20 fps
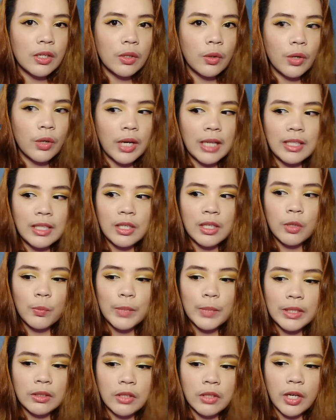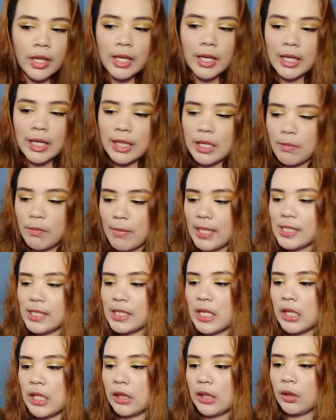or a little bit darker than my
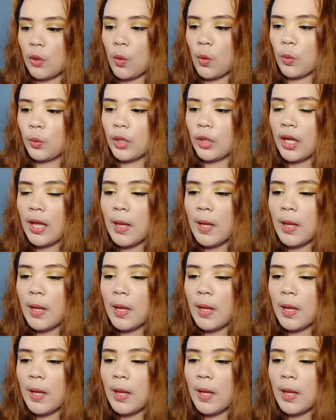skin tone,